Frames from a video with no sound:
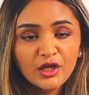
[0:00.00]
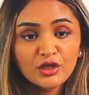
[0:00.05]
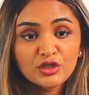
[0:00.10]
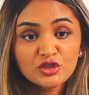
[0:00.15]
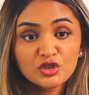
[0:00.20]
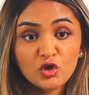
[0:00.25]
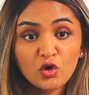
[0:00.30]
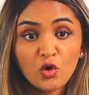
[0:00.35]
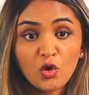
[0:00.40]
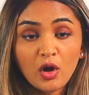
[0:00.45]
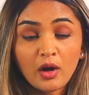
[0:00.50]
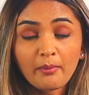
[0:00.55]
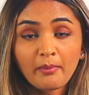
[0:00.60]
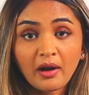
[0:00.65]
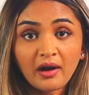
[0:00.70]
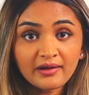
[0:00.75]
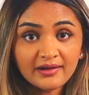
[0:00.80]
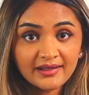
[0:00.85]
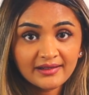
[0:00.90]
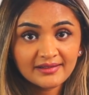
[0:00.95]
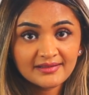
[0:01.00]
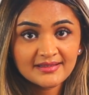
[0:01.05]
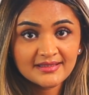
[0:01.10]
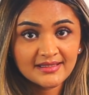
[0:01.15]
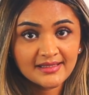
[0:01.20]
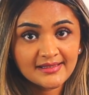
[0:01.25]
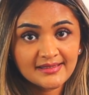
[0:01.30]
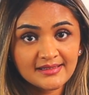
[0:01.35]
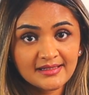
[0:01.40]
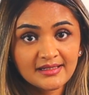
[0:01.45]
So a market
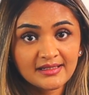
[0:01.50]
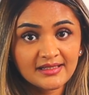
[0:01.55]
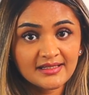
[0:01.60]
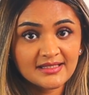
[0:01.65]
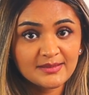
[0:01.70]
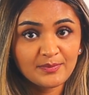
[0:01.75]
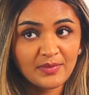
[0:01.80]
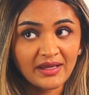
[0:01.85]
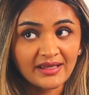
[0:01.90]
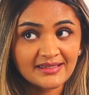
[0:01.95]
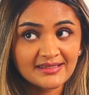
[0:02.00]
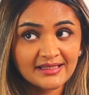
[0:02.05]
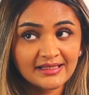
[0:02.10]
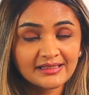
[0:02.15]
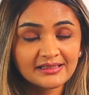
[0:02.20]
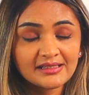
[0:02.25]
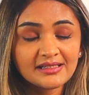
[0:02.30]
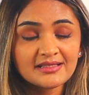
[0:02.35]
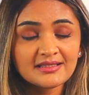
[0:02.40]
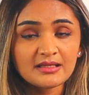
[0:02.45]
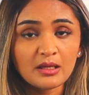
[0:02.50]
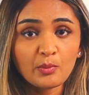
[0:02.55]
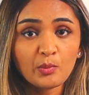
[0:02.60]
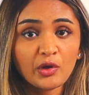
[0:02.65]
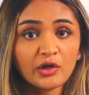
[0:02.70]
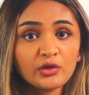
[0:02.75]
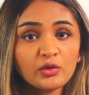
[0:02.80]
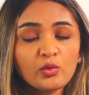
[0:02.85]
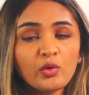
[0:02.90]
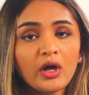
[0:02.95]
assistant is basically
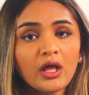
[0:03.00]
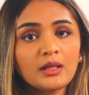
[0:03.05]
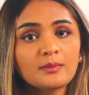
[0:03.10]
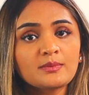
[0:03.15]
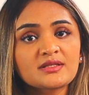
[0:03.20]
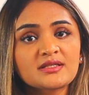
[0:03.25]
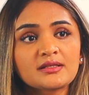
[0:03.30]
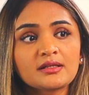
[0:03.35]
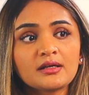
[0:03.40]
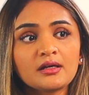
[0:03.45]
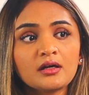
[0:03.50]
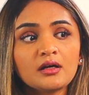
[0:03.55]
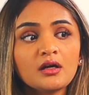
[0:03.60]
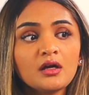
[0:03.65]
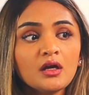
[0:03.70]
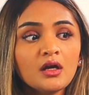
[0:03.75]
someone who helps the